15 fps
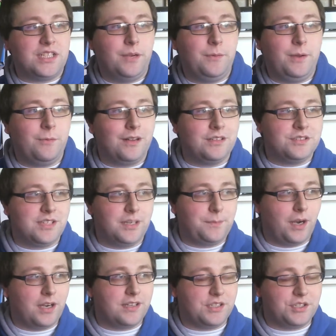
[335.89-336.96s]
And we watched like
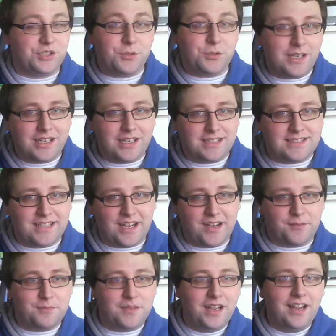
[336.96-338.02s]
part of the tuning
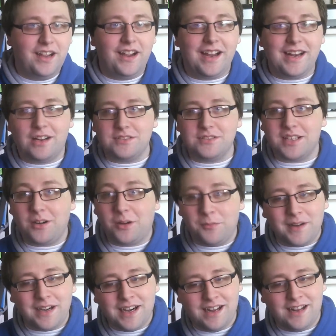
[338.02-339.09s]
exam, and I was like, oh
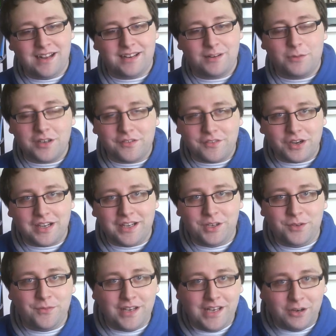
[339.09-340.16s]
my god, I wonder if there are any
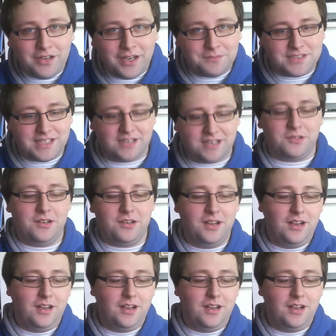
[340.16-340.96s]
new video games out.